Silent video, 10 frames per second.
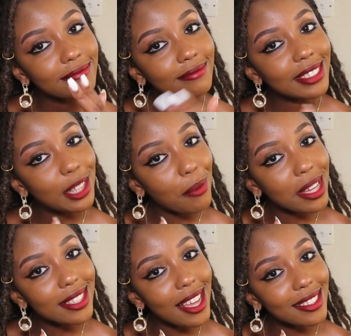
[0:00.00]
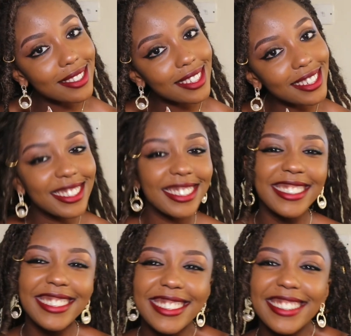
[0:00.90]
sema asante.
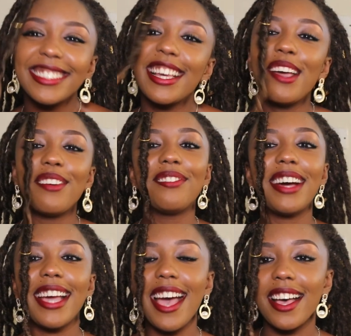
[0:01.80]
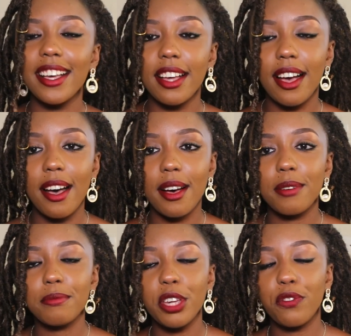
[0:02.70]
But yeah,
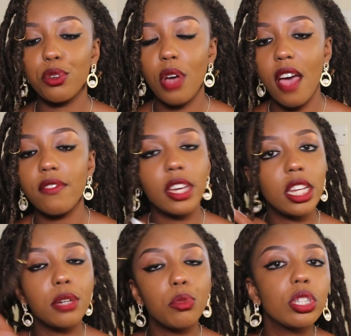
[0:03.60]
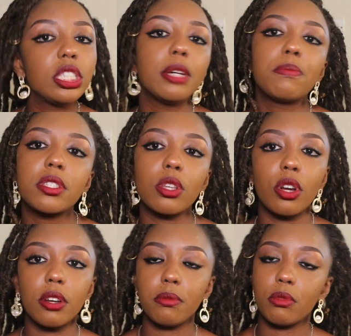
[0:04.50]
if you have any more tips
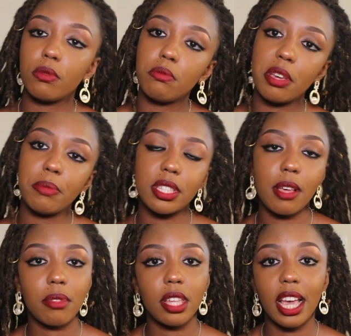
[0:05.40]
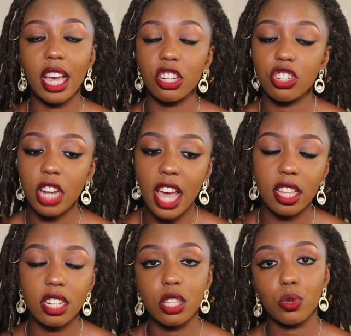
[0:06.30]
or maybe something I can try
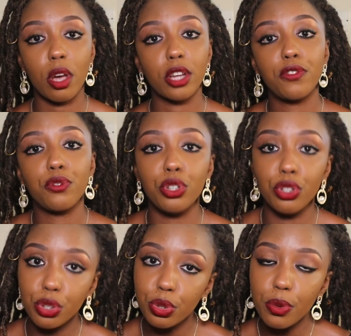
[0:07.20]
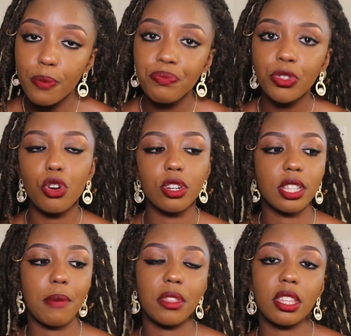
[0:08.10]
that has worked for you, or
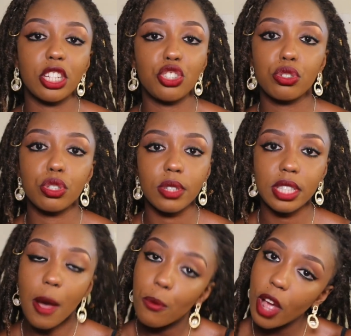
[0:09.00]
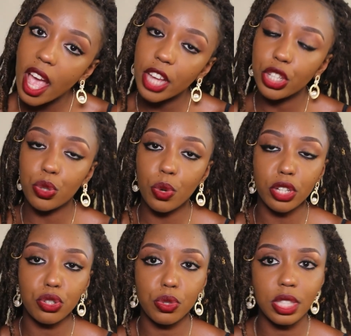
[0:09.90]
something that you saw somewhere and you'd
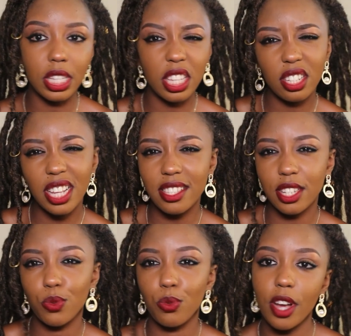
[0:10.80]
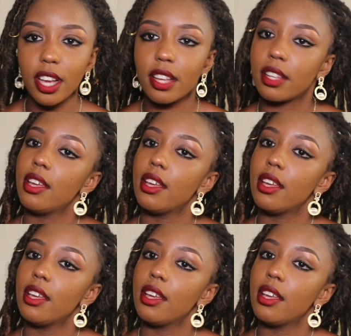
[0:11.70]
want to see does it work,